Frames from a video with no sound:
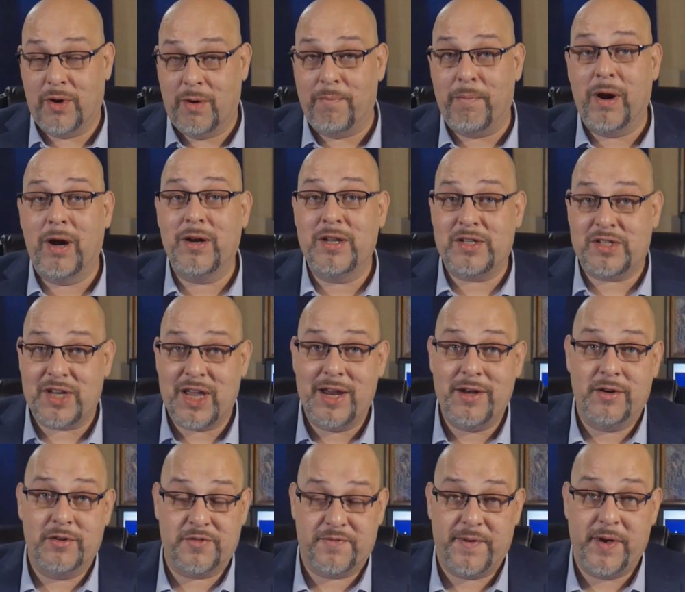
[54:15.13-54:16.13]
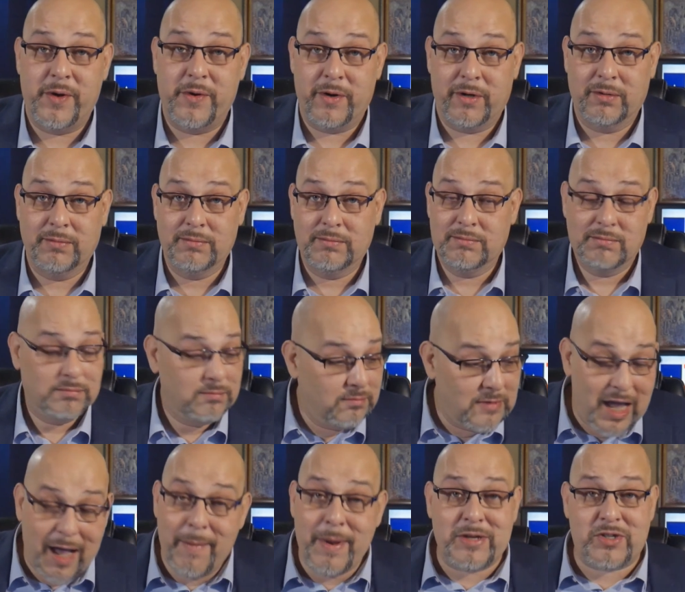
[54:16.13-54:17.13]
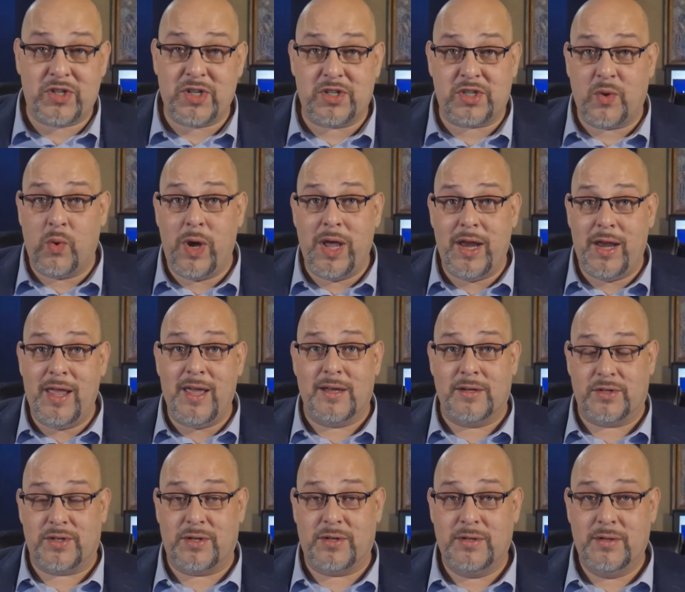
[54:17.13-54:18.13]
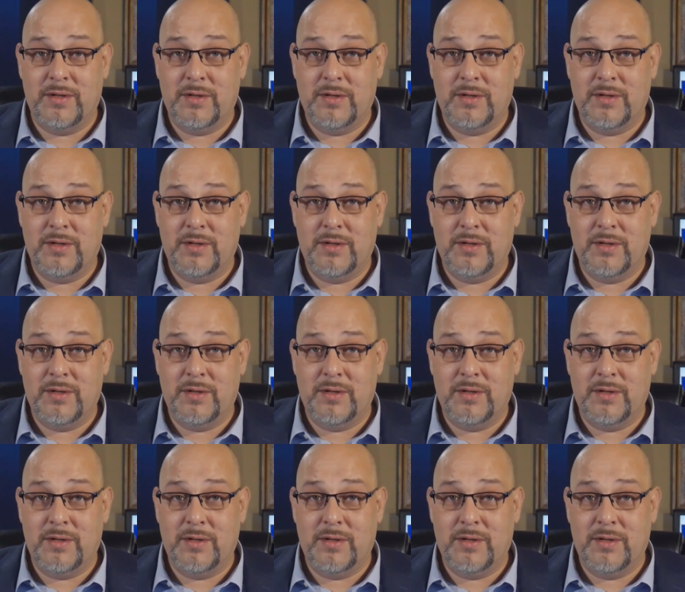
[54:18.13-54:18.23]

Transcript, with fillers: a Bernie Sanders voter. I mean, that's just the way it is.